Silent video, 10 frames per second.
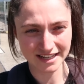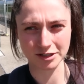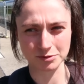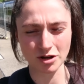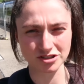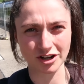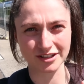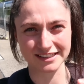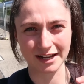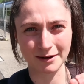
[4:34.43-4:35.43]
because what's odd
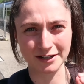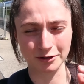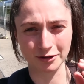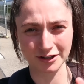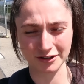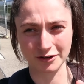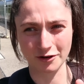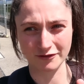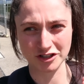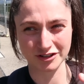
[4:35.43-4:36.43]
is that when you look at the
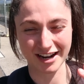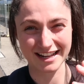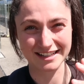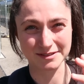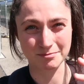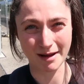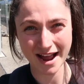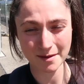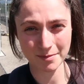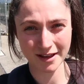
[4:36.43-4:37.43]
Northern Trains
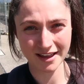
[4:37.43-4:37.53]
map,